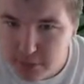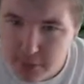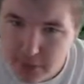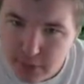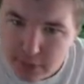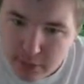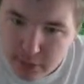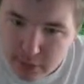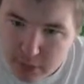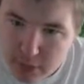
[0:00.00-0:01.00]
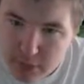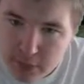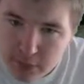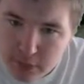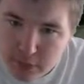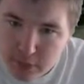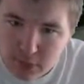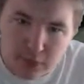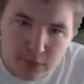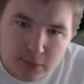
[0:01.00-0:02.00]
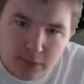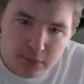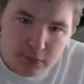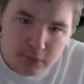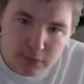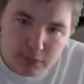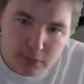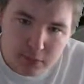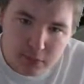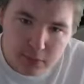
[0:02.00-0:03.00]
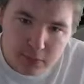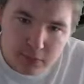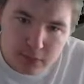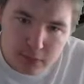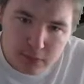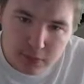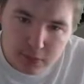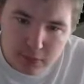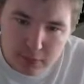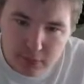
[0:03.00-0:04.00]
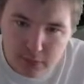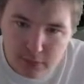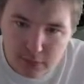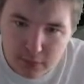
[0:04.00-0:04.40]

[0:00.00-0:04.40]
[no speech]